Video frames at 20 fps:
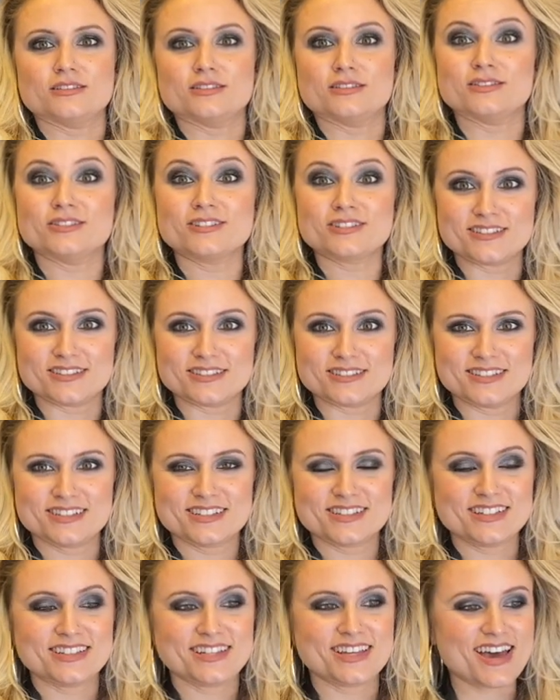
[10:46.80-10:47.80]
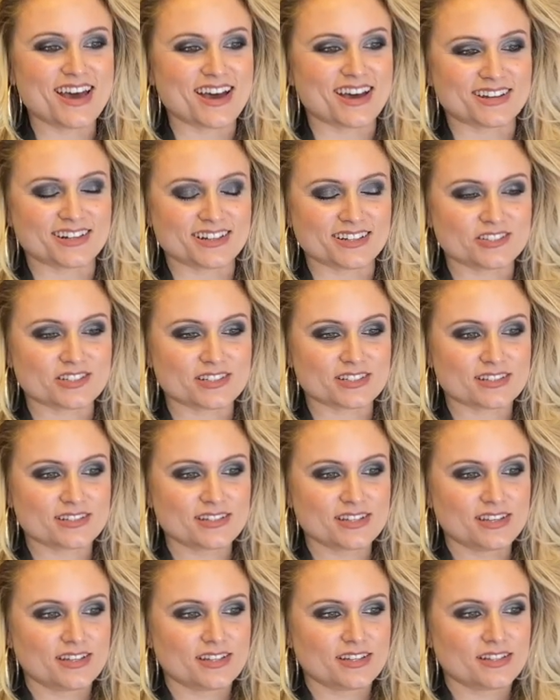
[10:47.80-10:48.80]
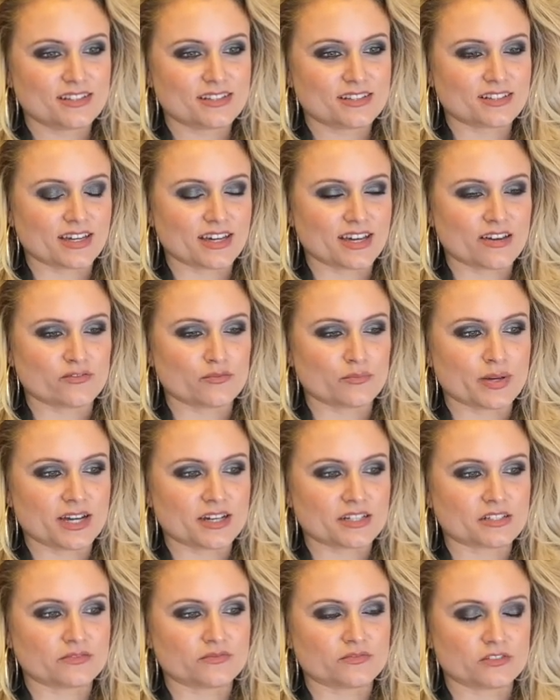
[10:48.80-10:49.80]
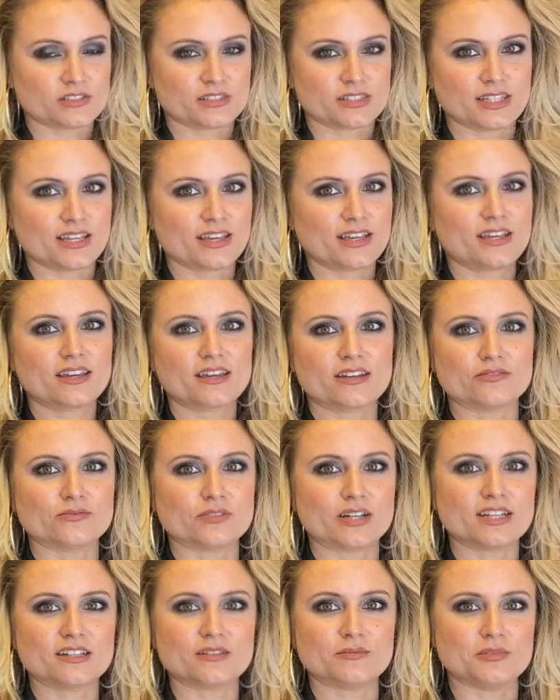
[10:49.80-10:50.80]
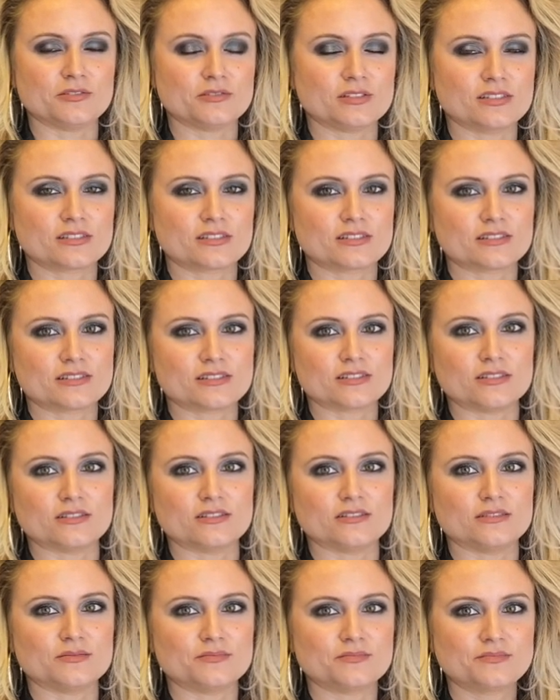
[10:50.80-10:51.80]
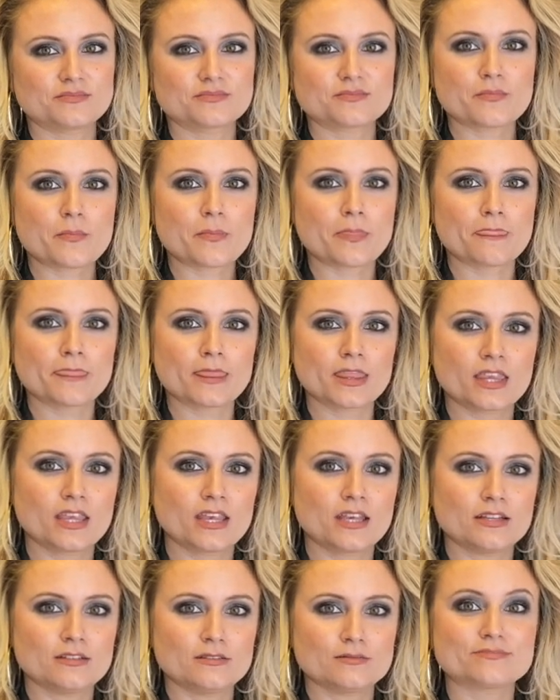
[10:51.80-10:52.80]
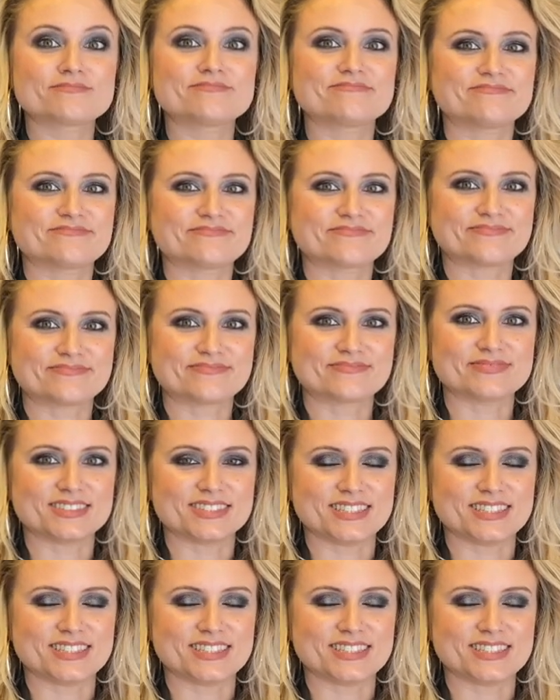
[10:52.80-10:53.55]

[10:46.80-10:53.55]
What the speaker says: Could learn. Yeah, and I have a passion for singing and writing music, so. And you mentioned theater, so it all mixes together.